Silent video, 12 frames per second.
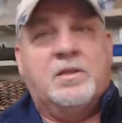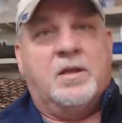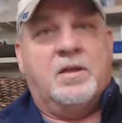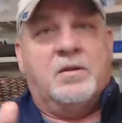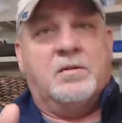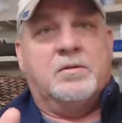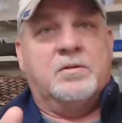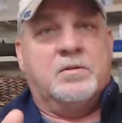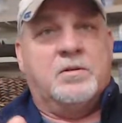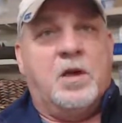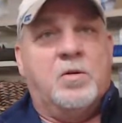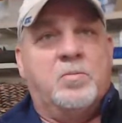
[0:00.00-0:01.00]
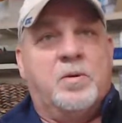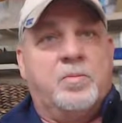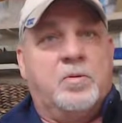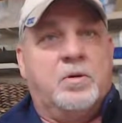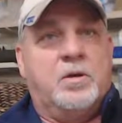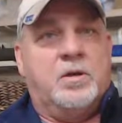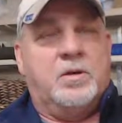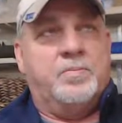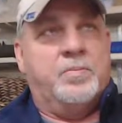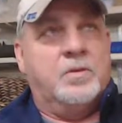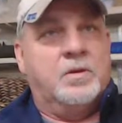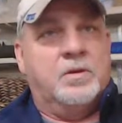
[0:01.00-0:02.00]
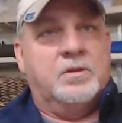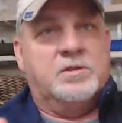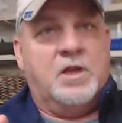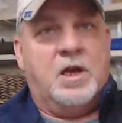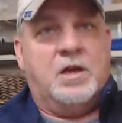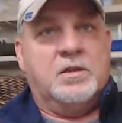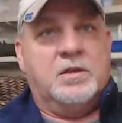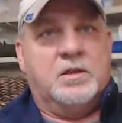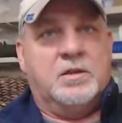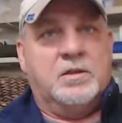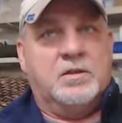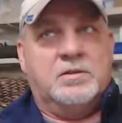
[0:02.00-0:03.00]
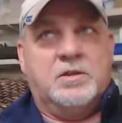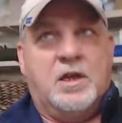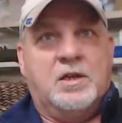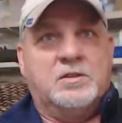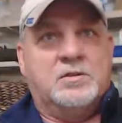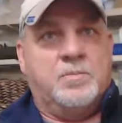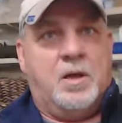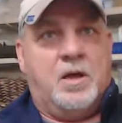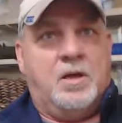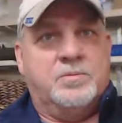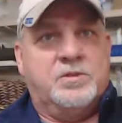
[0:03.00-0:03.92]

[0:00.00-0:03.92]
Now, y'all remember John's mom?